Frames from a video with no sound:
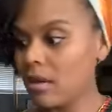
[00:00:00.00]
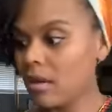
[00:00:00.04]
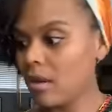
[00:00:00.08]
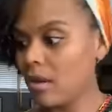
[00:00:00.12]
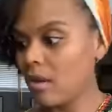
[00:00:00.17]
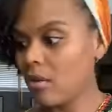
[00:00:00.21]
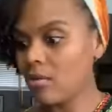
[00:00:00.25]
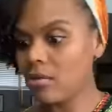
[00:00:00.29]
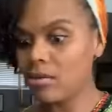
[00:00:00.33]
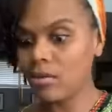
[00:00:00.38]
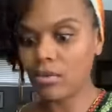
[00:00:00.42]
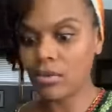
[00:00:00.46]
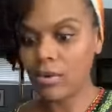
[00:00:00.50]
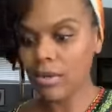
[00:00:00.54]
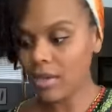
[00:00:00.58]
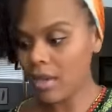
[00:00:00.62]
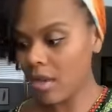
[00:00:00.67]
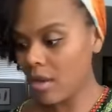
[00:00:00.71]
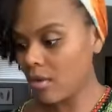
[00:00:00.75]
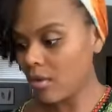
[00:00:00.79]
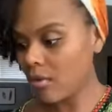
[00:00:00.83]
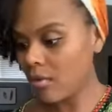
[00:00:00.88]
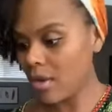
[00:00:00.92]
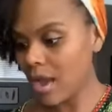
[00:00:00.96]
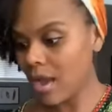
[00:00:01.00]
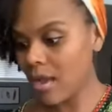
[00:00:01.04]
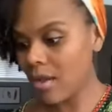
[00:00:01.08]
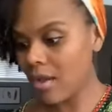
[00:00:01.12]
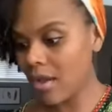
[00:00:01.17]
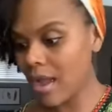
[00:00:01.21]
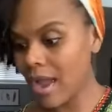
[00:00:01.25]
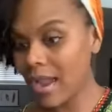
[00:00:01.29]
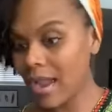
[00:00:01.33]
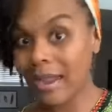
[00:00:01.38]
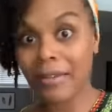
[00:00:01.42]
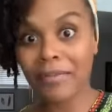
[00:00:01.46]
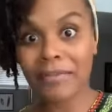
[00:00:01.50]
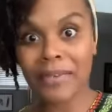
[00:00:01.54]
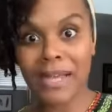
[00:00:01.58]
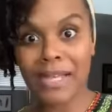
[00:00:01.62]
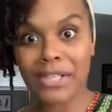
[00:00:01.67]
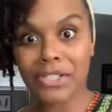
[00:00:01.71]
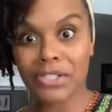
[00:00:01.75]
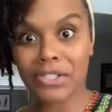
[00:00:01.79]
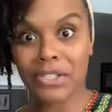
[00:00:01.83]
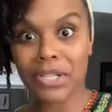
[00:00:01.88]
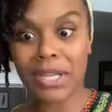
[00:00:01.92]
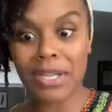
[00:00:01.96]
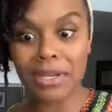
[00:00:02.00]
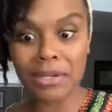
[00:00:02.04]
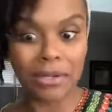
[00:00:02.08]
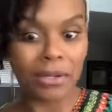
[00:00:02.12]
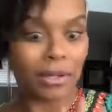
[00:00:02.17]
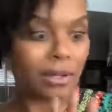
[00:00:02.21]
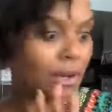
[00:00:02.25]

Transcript: Oh, Lord, y'all. I got to find Sheena.